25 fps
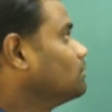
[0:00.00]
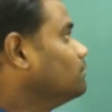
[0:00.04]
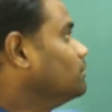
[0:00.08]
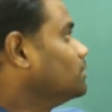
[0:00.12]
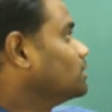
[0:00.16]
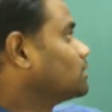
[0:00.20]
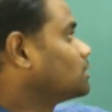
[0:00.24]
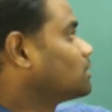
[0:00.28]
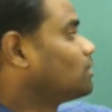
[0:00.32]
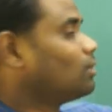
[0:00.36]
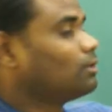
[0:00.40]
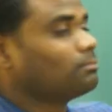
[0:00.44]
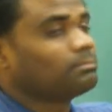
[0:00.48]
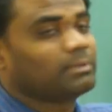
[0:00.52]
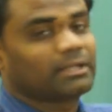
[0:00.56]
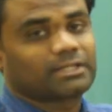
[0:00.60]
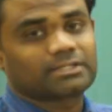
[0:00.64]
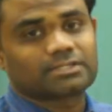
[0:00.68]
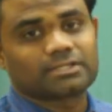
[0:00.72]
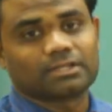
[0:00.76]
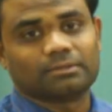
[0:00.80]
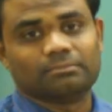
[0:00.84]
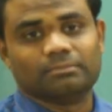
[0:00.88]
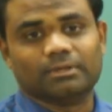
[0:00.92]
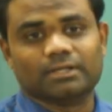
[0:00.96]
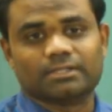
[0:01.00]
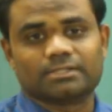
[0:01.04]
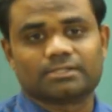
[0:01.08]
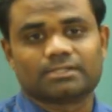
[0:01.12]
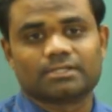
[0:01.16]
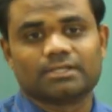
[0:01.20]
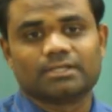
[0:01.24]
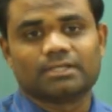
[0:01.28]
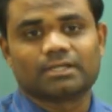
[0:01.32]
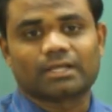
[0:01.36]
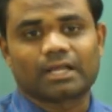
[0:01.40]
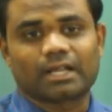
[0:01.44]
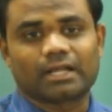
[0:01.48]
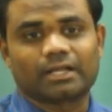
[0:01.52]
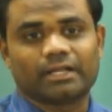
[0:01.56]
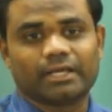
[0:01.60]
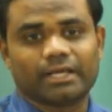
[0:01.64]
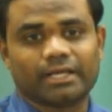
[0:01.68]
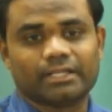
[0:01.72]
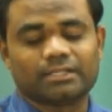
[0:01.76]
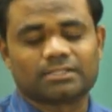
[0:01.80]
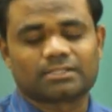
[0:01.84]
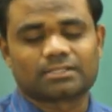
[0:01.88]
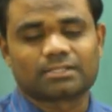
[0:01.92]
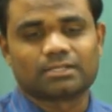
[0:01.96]
with complex numbers and
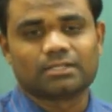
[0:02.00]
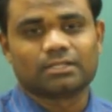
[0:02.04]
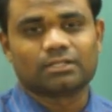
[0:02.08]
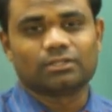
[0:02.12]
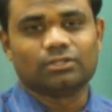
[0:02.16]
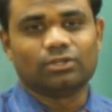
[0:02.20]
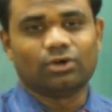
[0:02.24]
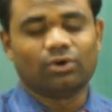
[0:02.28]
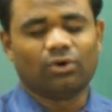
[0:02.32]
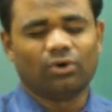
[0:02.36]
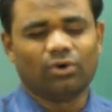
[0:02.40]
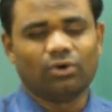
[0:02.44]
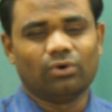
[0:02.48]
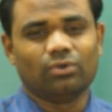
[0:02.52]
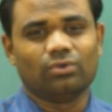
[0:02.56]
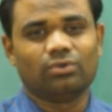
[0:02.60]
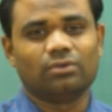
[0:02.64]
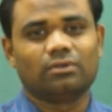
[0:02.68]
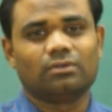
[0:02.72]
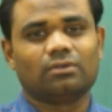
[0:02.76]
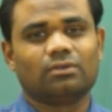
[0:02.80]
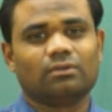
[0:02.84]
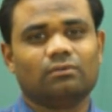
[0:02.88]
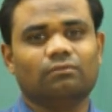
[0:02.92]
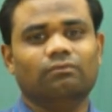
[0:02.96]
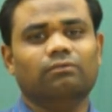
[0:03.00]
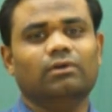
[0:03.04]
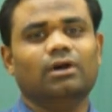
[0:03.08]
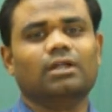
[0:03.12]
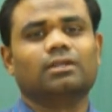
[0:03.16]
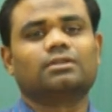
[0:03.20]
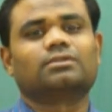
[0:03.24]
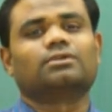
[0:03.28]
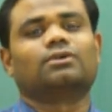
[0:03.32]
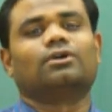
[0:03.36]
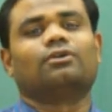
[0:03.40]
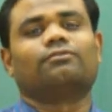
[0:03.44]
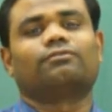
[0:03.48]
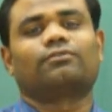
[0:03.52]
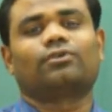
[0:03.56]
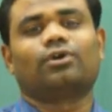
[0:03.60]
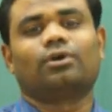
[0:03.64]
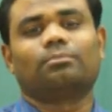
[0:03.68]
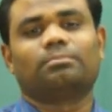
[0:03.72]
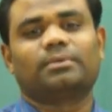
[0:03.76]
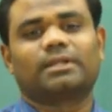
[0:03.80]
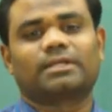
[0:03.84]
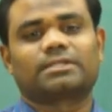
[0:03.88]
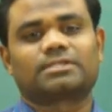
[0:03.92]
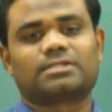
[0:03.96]
hence the whole world of
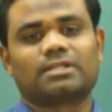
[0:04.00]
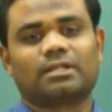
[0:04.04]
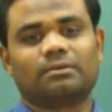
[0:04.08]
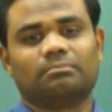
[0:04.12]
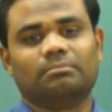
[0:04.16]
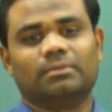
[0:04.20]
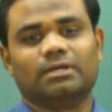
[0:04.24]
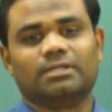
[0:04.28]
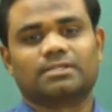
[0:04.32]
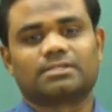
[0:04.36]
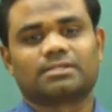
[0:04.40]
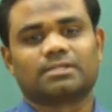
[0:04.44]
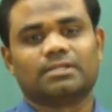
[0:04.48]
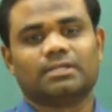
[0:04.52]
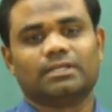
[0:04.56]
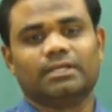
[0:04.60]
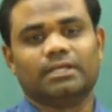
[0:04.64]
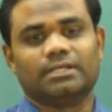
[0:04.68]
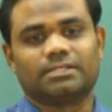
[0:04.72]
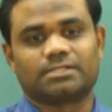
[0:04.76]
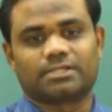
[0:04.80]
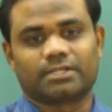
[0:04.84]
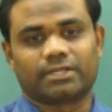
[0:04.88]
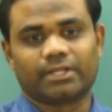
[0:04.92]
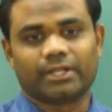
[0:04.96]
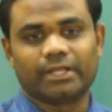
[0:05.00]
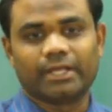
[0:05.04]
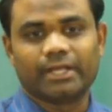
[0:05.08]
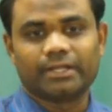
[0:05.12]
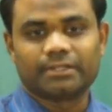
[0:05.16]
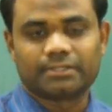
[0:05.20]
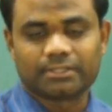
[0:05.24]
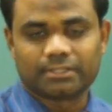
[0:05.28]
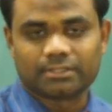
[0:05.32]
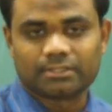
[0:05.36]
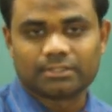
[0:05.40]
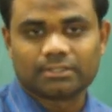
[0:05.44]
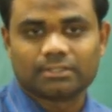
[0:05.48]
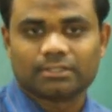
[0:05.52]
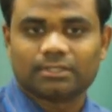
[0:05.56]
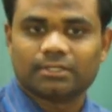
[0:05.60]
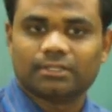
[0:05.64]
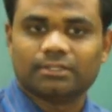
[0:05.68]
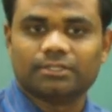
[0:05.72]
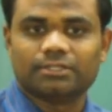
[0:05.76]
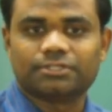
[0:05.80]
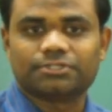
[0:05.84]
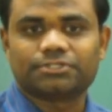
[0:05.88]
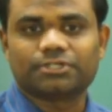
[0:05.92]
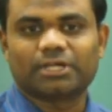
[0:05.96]
complex numbers is created
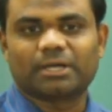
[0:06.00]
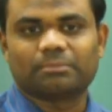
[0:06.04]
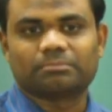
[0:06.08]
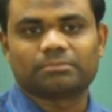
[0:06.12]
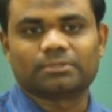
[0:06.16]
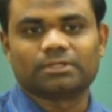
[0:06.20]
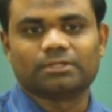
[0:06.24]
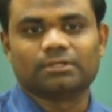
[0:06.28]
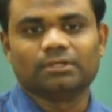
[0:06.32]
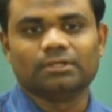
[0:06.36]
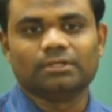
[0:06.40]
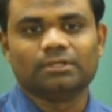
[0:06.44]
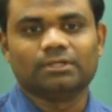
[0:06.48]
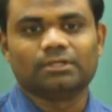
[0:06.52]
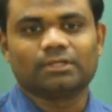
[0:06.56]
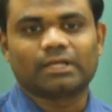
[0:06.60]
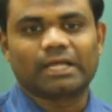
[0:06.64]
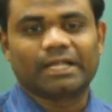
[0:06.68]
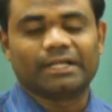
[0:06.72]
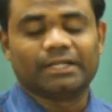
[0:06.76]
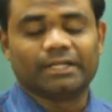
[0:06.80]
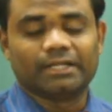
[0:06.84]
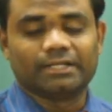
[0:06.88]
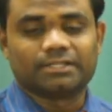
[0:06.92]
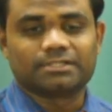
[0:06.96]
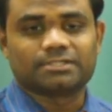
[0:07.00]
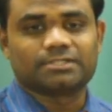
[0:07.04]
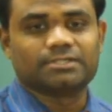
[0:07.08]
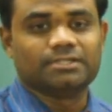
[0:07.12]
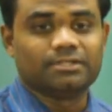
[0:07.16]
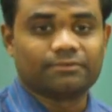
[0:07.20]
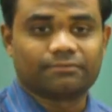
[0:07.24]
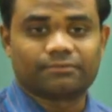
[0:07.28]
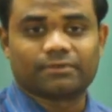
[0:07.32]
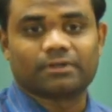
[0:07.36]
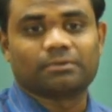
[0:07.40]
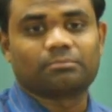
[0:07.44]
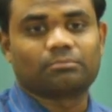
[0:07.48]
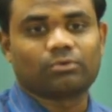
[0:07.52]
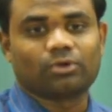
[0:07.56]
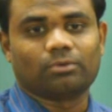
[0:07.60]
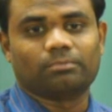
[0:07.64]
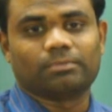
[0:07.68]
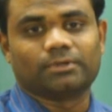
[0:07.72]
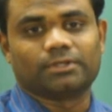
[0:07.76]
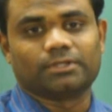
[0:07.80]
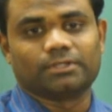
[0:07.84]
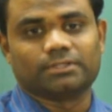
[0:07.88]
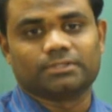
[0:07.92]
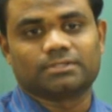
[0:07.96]
in this chapter and its different
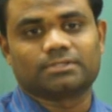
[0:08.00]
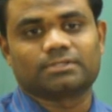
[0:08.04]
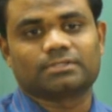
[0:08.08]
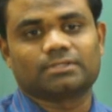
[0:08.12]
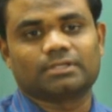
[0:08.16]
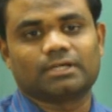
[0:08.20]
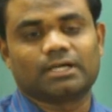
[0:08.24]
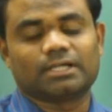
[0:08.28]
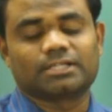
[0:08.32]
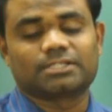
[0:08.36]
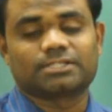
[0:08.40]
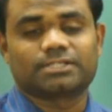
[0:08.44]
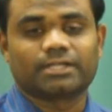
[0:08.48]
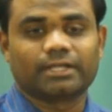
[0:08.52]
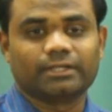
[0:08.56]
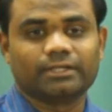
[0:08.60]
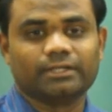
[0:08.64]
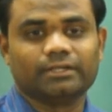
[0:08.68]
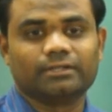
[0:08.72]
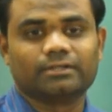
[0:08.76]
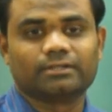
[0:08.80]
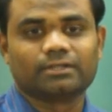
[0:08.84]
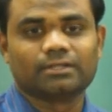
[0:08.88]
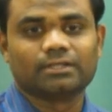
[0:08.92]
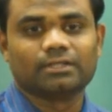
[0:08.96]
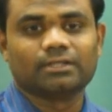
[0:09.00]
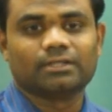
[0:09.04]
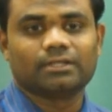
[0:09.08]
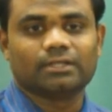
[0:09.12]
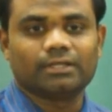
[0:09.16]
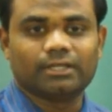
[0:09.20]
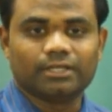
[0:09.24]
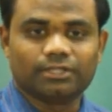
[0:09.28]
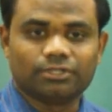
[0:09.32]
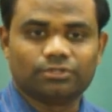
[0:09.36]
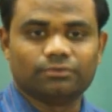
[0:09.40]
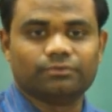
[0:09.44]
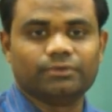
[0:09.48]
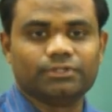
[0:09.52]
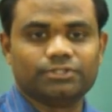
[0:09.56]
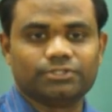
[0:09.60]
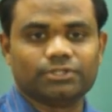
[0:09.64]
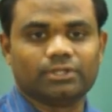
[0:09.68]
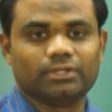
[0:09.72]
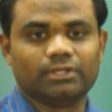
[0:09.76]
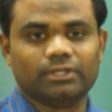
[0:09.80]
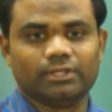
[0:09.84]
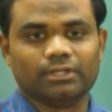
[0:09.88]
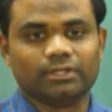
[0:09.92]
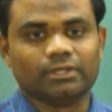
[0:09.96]
properties are studied
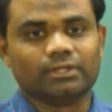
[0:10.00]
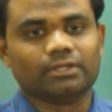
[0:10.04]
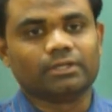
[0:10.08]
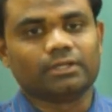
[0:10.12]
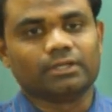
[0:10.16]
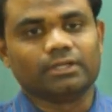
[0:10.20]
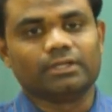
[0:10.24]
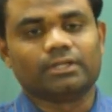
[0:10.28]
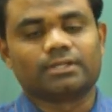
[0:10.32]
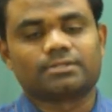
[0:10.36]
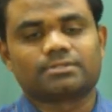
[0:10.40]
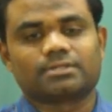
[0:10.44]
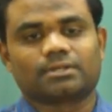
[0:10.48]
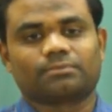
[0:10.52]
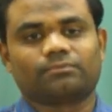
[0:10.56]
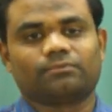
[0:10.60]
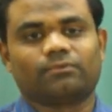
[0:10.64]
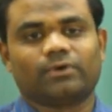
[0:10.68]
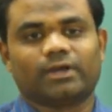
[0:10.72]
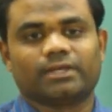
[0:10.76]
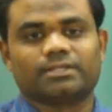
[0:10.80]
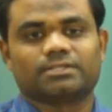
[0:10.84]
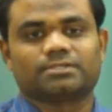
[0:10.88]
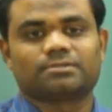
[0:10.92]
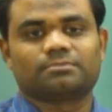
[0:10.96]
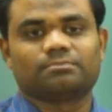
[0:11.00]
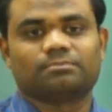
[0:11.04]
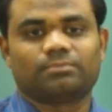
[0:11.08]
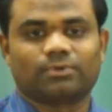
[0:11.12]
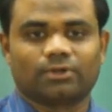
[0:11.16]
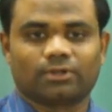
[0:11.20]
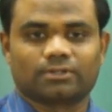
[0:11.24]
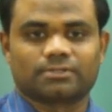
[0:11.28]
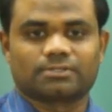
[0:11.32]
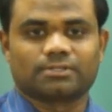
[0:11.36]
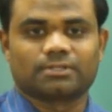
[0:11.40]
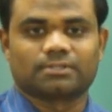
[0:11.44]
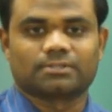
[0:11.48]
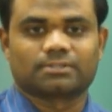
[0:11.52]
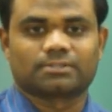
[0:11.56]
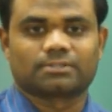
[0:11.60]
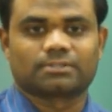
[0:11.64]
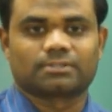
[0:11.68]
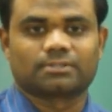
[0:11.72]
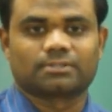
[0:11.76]
individually in a stepwise process.